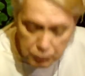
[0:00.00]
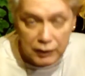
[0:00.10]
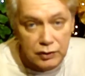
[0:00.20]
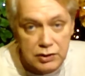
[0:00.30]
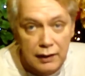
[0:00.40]

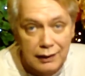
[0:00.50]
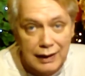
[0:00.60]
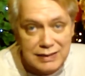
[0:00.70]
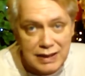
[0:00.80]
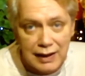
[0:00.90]
Because,
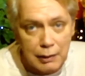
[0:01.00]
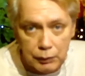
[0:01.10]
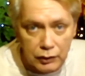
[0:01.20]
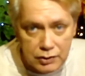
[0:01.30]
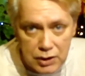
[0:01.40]
I say that
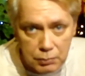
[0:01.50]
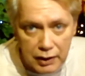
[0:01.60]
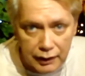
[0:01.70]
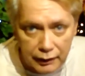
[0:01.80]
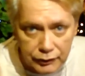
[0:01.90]
because I'm
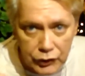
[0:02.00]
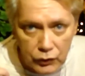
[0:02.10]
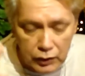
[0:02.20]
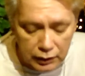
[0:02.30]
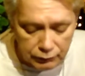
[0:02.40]
getting a
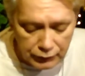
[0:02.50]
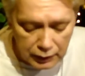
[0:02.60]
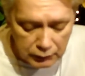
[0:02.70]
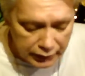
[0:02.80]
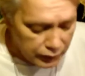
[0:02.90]
unit,
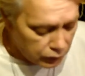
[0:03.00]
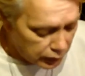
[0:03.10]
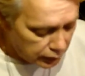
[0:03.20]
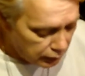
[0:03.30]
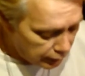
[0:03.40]
family unit.